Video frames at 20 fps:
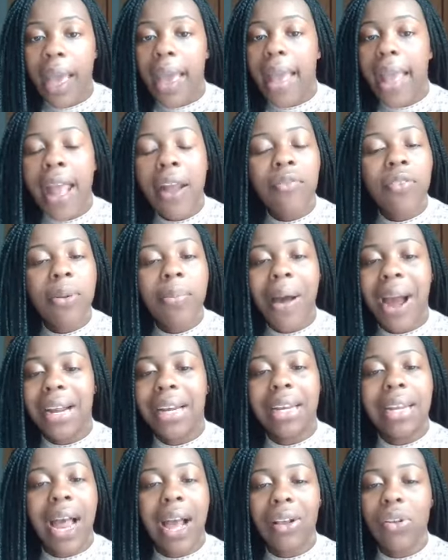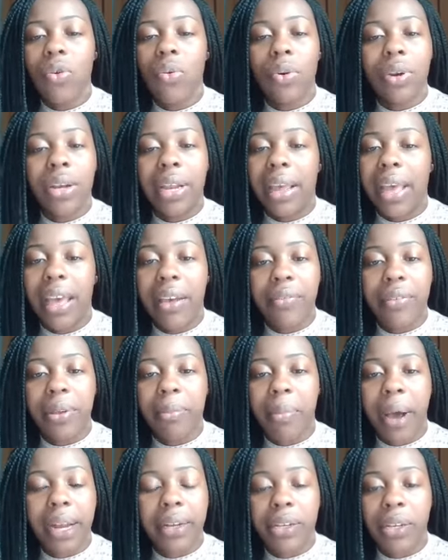Everybody not going to heaven,
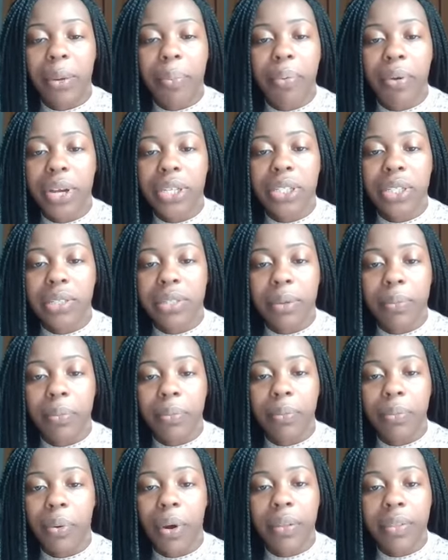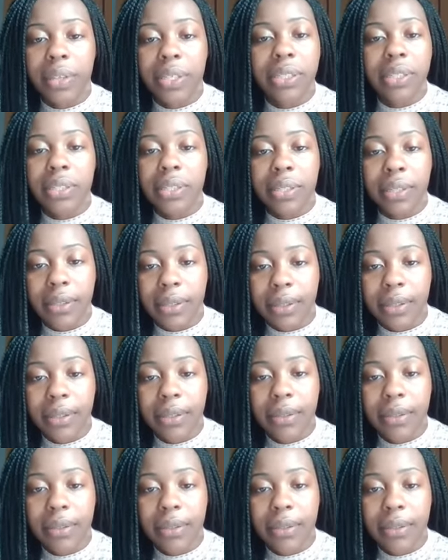my dear precious and brothers and sisters.